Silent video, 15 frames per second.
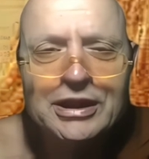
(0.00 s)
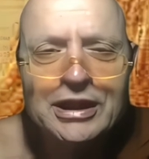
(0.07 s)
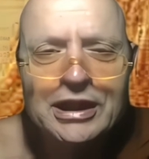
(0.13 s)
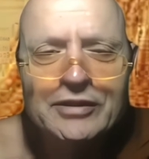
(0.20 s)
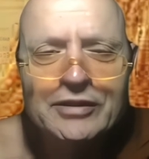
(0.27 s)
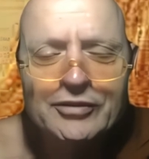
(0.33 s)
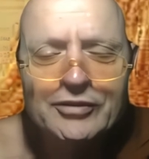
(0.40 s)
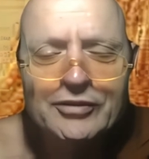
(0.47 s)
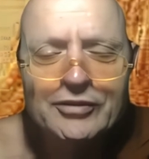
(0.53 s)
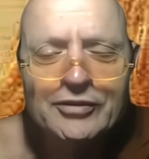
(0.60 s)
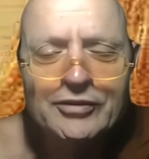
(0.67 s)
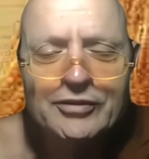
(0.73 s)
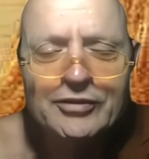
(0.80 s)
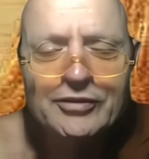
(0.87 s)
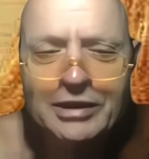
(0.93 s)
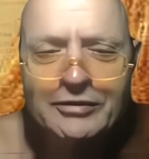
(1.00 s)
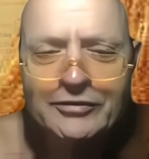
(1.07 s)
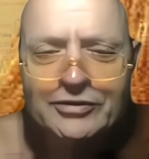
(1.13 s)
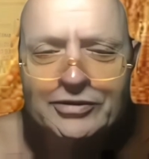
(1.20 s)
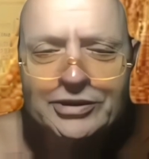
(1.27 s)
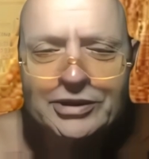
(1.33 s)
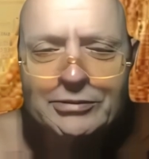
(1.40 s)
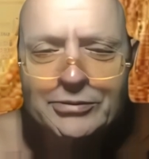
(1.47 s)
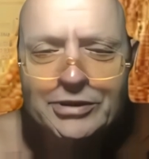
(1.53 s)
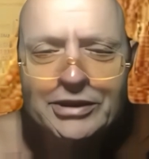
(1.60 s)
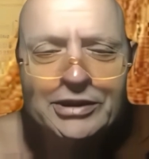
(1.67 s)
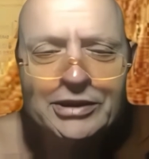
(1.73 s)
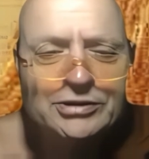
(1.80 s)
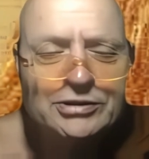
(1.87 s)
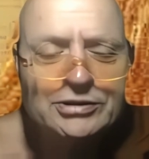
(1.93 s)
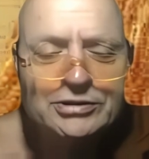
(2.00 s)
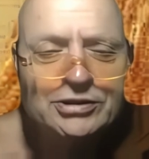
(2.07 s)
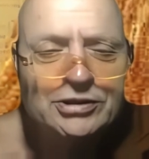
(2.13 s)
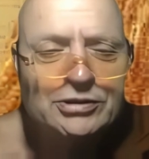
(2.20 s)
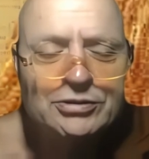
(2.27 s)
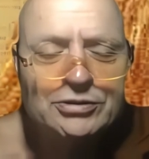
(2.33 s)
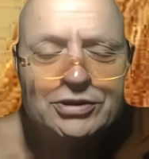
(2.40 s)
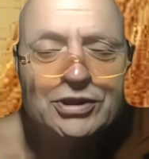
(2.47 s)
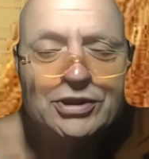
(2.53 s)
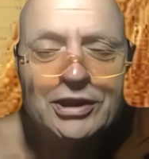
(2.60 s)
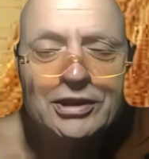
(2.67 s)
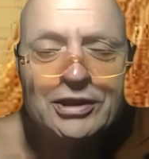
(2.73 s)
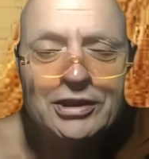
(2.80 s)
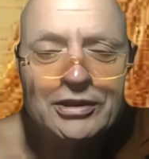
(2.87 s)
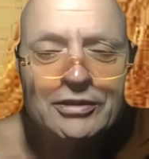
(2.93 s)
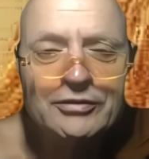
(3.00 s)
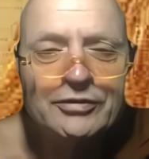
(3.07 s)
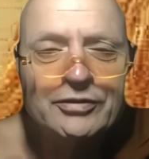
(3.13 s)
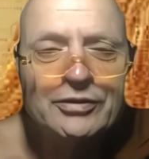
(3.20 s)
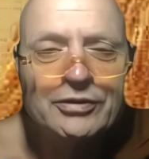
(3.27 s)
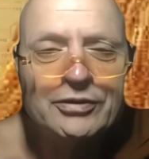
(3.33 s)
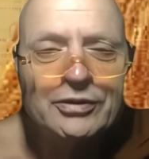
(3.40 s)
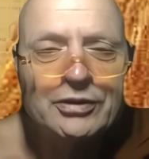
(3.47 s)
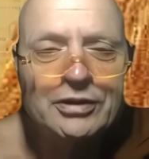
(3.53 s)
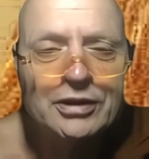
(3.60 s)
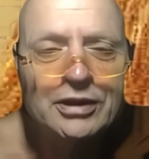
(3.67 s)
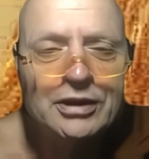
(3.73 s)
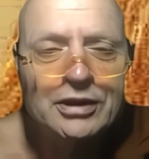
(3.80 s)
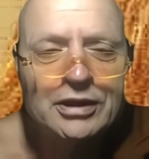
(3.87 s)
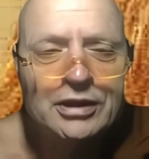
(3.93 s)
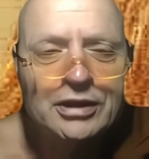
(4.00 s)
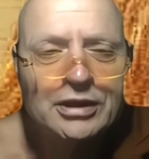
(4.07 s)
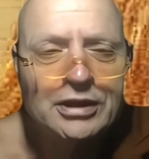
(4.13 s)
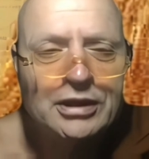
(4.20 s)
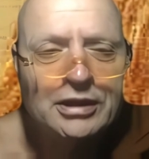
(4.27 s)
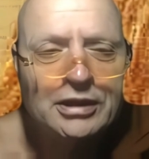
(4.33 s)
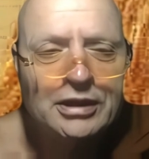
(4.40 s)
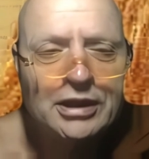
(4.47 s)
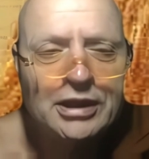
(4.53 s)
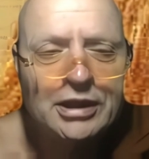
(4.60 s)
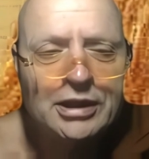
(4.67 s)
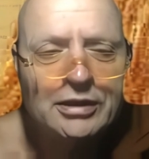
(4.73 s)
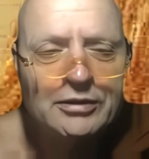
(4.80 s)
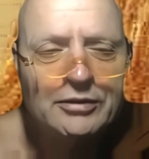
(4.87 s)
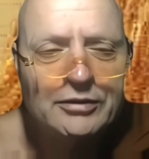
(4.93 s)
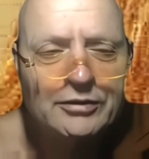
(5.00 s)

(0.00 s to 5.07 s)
And if you've been a monk for some years and still struggling for uh,